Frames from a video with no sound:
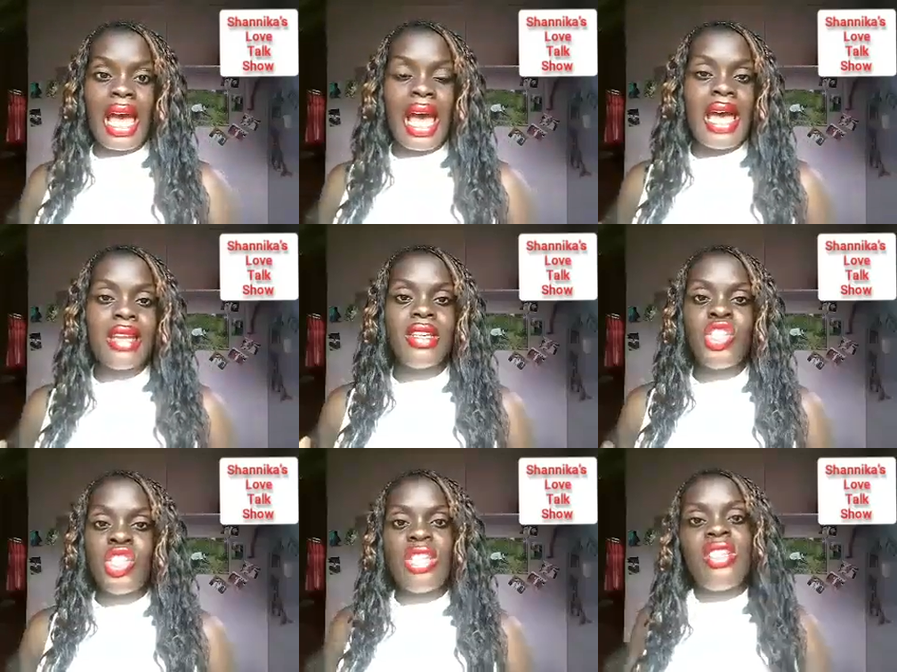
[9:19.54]
and
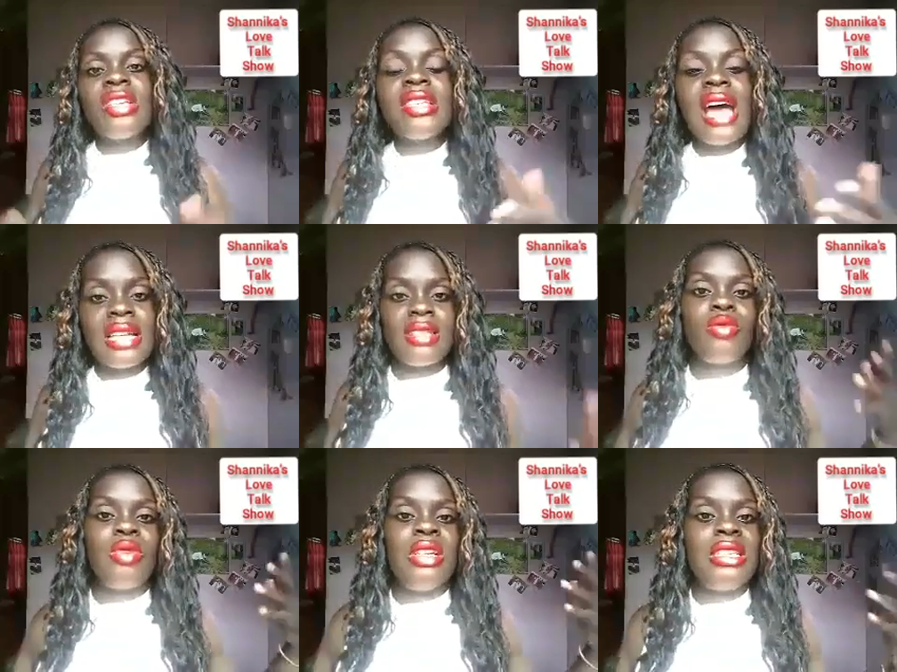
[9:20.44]
she just
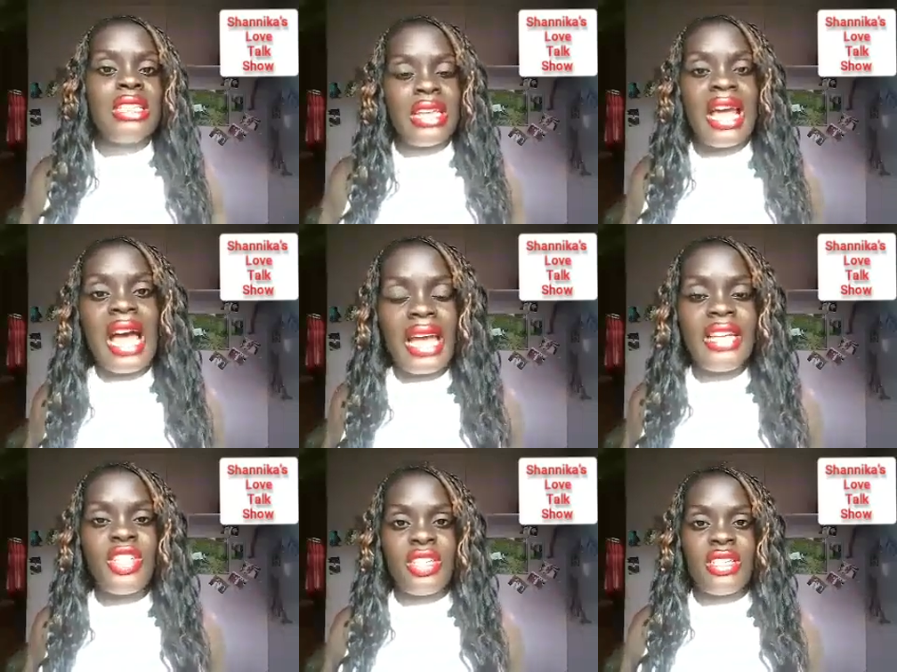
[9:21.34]
hasn't really said
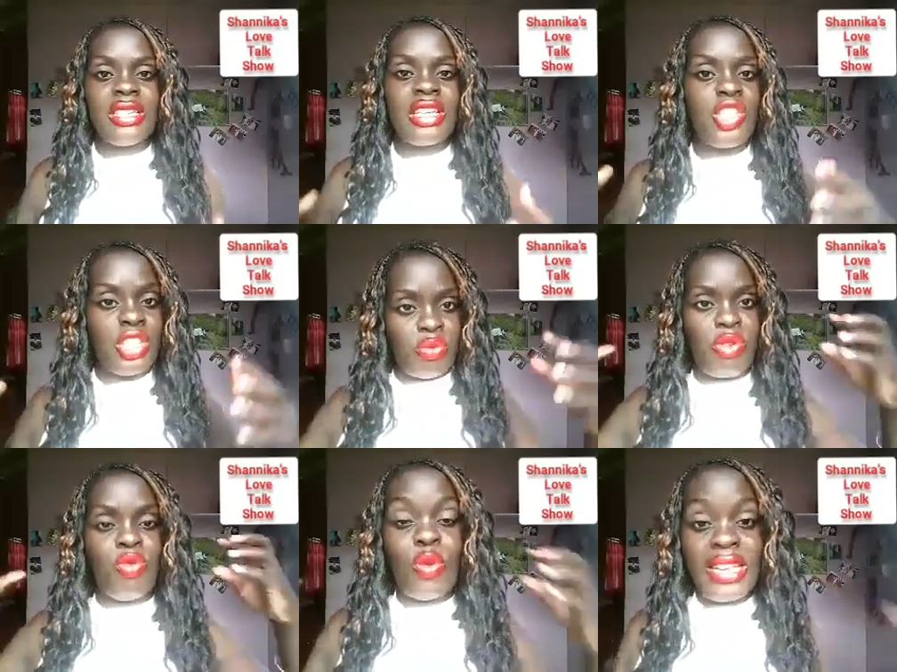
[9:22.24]
hi she is like she's
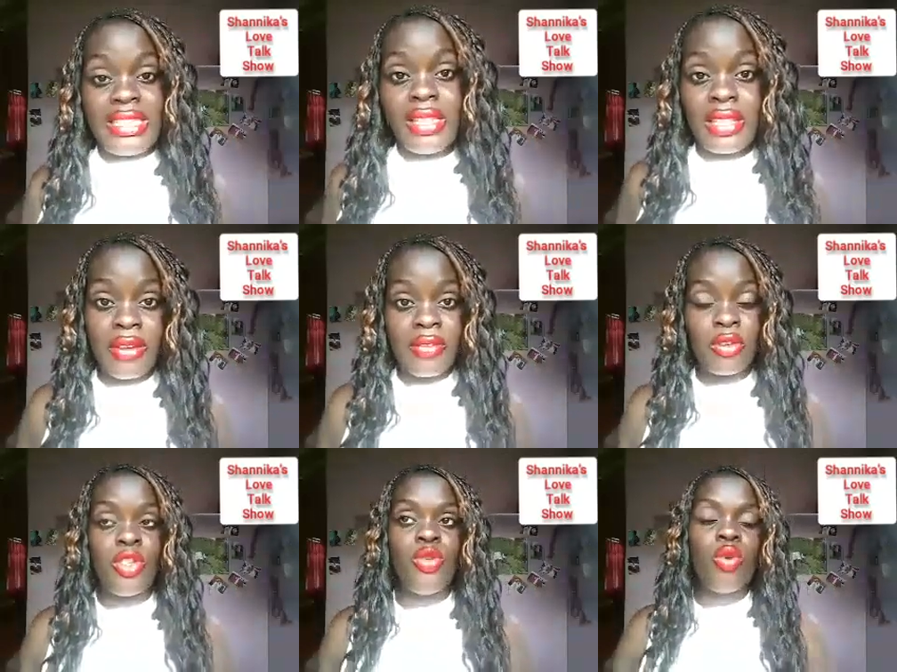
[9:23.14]
been waiting there
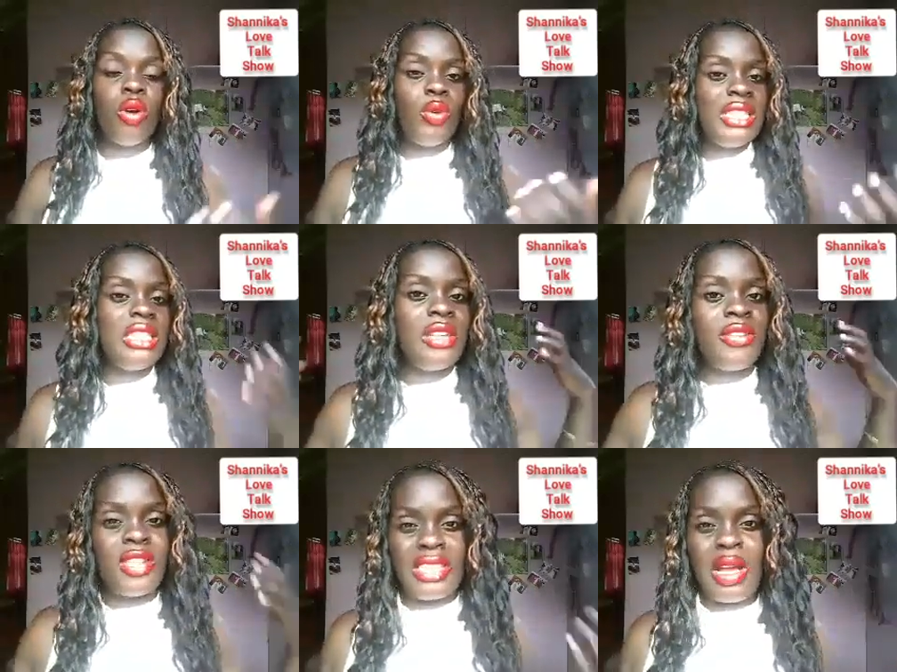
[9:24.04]
for you or waiting there
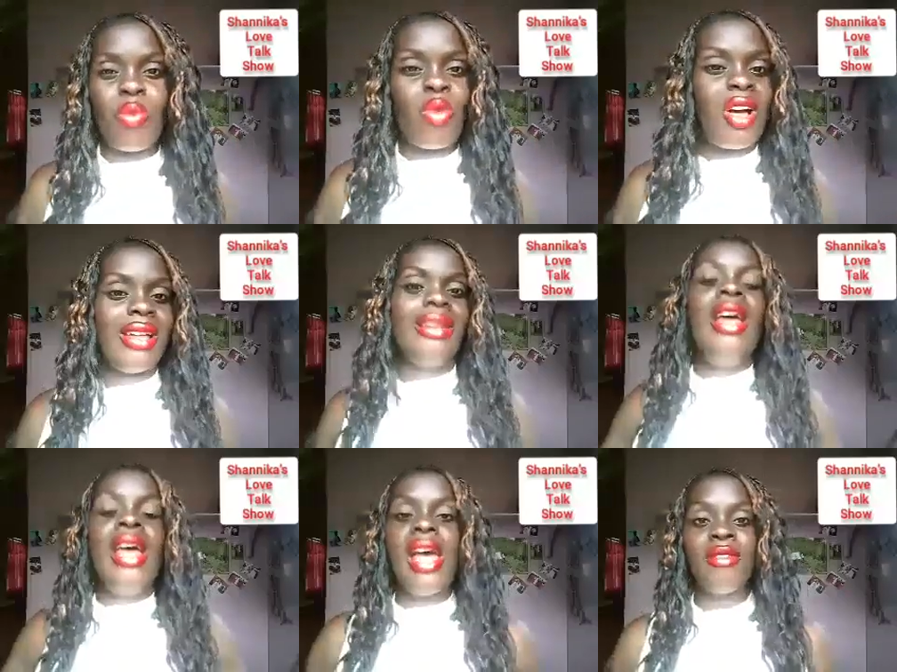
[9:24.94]
for someone
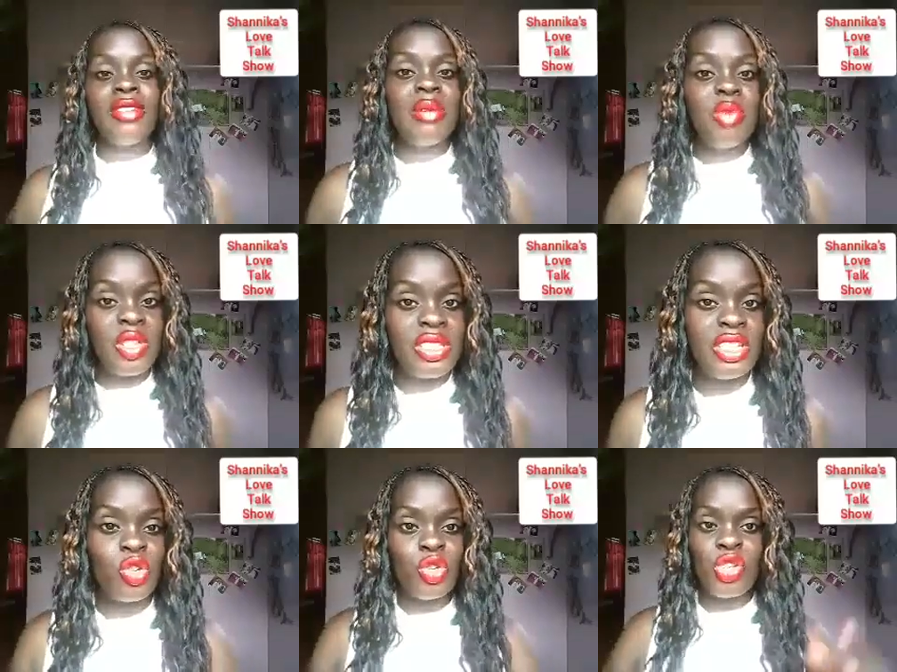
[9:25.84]
every time she
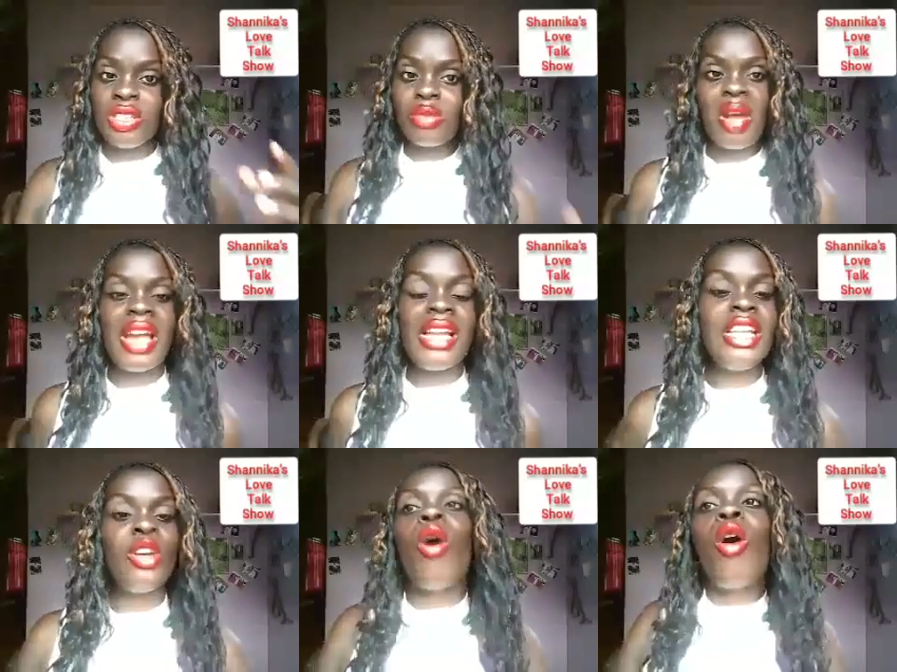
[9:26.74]
sees you she's
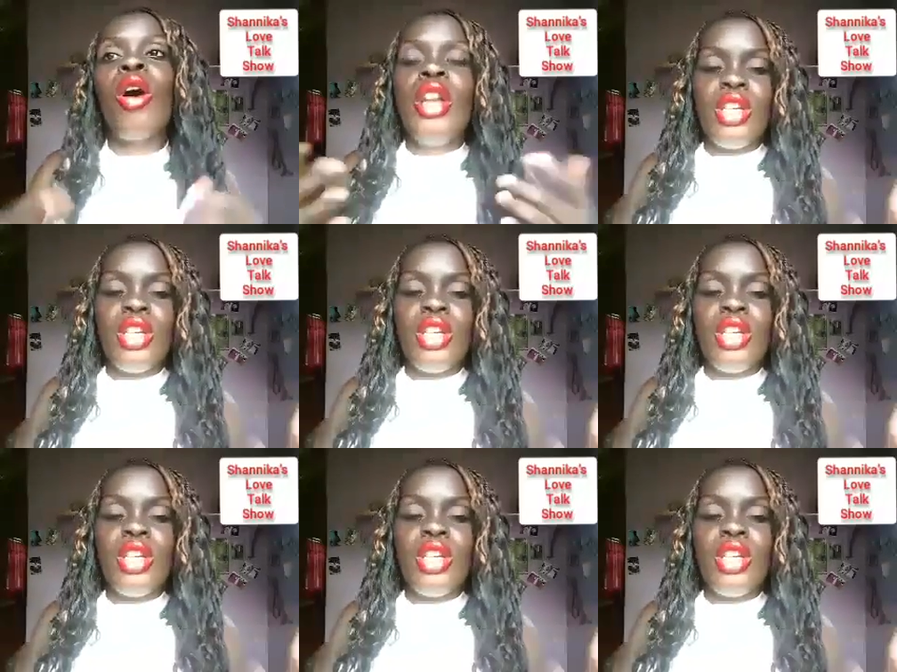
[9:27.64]
smiling or